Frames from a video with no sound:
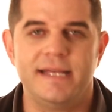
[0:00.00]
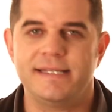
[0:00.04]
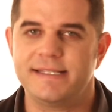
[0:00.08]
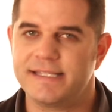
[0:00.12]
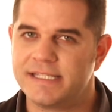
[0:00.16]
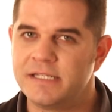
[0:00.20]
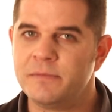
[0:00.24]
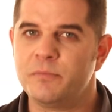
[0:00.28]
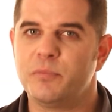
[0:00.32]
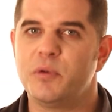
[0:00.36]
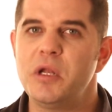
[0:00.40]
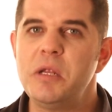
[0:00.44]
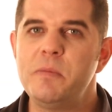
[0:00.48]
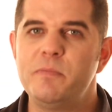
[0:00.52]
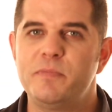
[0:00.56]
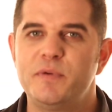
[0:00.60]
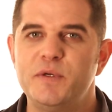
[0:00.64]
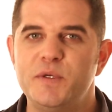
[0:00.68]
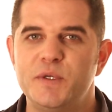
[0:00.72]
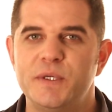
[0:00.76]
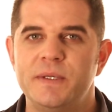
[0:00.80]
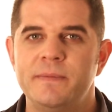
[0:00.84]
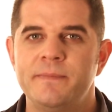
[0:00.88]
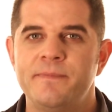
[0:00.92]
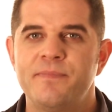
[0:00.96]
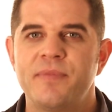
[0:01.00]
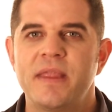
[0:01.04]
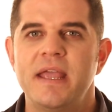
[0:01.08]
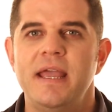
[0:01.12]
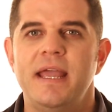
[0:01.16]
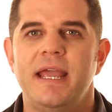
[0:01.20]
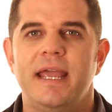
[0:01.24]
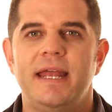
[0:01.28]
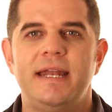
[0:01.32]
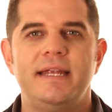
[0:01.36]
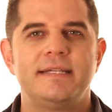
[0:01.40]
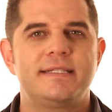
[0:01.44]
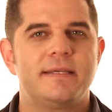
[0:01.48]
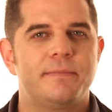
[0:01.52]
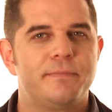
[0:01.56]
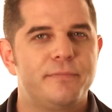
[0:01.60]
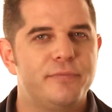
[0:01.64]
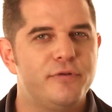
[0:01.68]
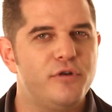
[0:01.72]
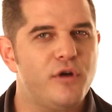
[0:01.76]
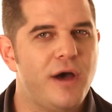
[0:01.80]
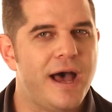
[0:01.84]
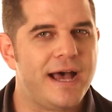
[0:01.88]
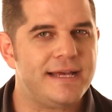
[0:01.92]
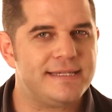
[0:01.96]
Simply put, it is a
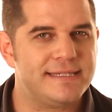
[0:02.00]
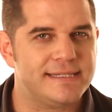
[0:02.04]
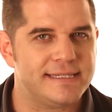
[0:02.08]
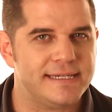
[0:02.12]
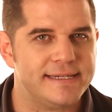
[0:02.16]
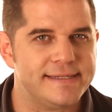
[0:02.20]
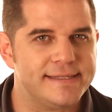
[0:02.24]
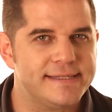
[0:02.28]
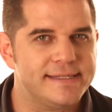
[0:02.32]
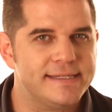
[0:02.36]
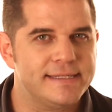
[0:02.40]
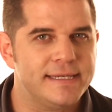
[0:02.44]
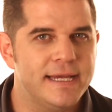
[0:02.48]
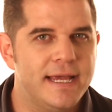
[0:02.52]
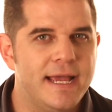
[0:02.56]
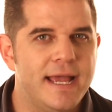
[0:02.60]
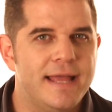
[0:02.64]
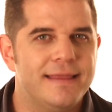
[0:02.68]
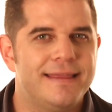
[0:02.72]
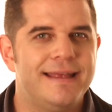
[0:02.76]
process